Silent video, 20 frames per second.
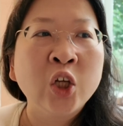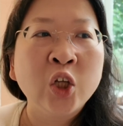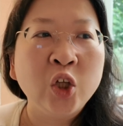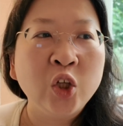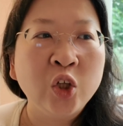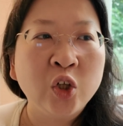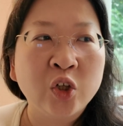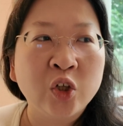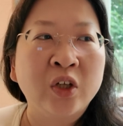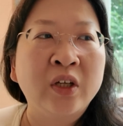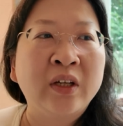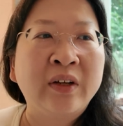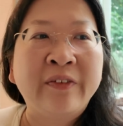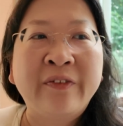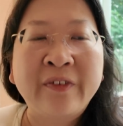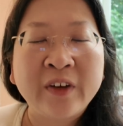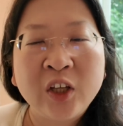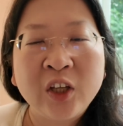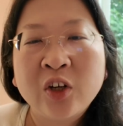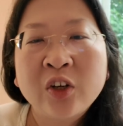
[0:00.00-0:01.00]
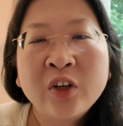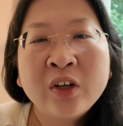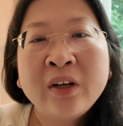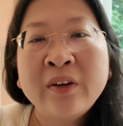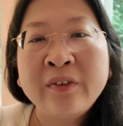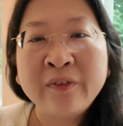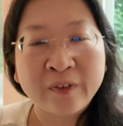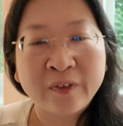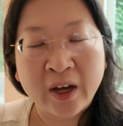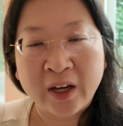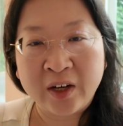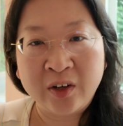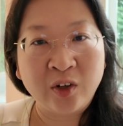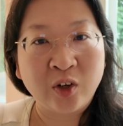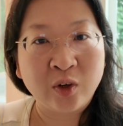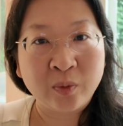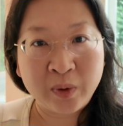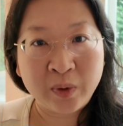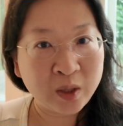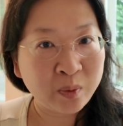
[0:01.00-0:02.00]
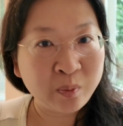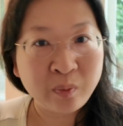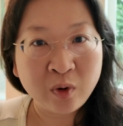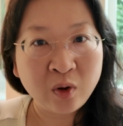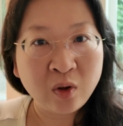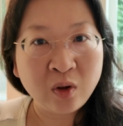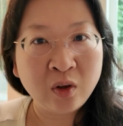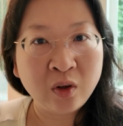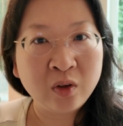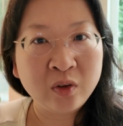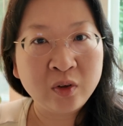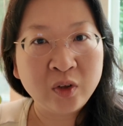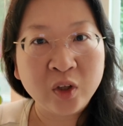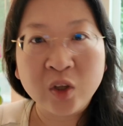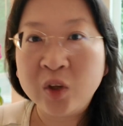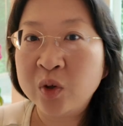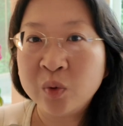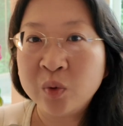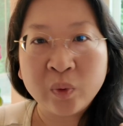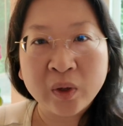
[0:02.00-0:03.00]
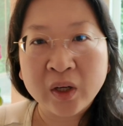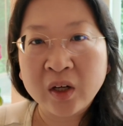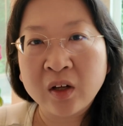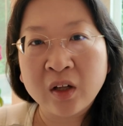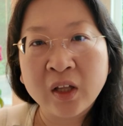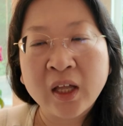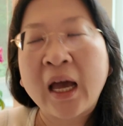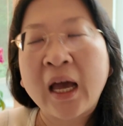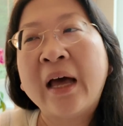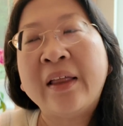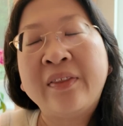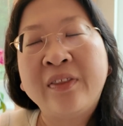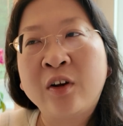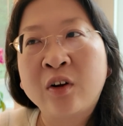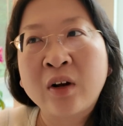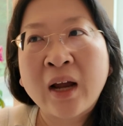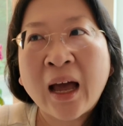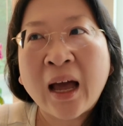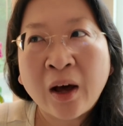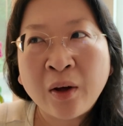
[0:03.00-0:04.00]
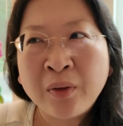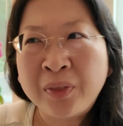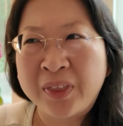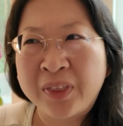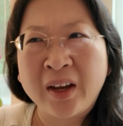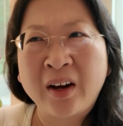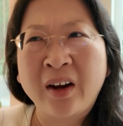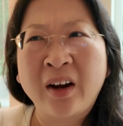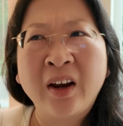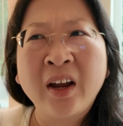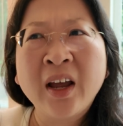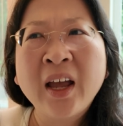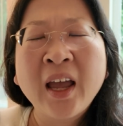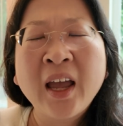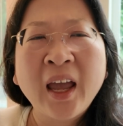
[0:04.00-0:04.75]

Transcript: you're gonna find your people. You will. And they're out there.